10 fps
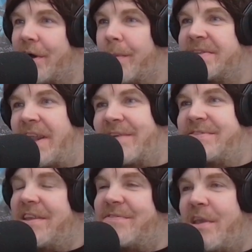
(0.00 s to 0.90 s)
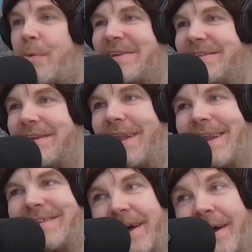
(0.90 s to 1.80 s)
on the set of TV Western
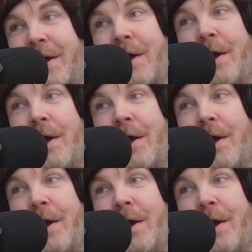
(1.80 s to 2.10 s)
Lancer.